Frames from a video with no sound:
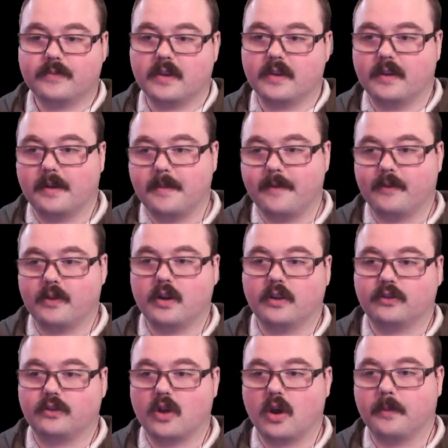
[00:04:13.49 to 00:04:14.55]
I mean, we're going to
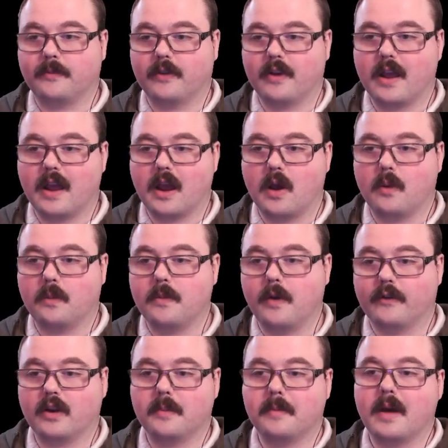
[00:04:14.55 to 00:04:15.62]
stop for now. I'm not
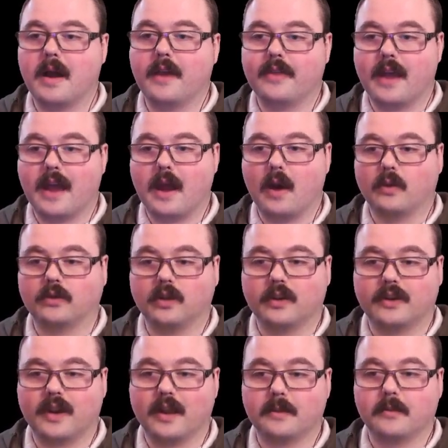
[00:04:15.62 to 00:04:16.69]
going to mine that out, it's going to
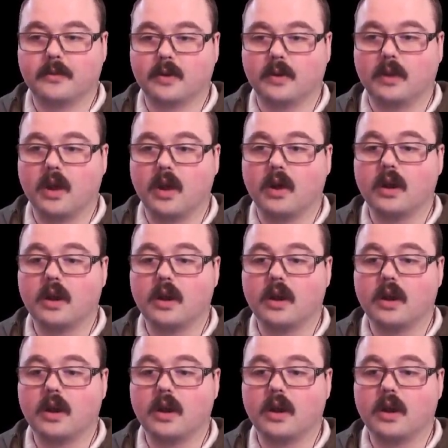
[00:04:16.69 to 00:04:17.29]
take them too long.